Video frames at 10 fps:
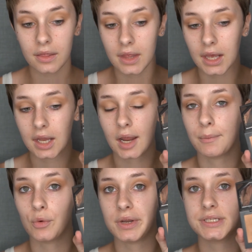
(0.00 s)
Then
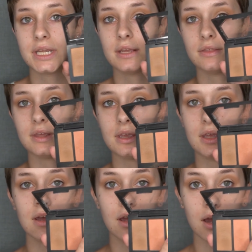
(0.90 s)
I'm going to take
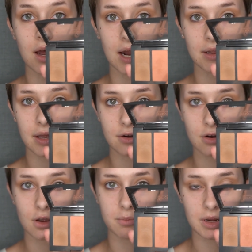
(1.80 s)
the
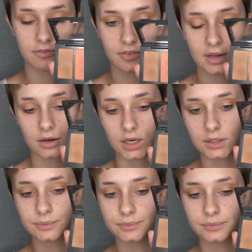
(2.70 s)
highlighter on my
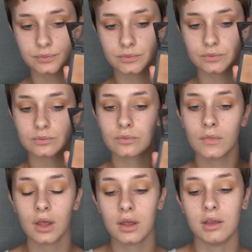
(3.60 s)
finger.
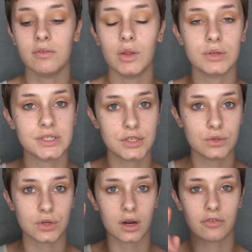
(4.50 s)
Even though it's too
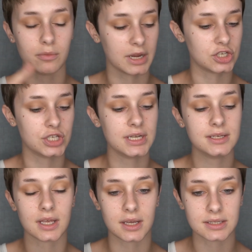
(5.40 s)
dark for my
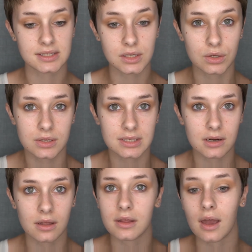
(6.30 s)
cheeks, I can still use it
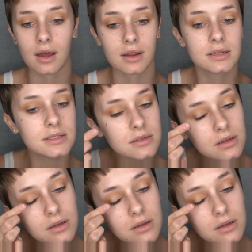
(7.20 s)
on the eyes.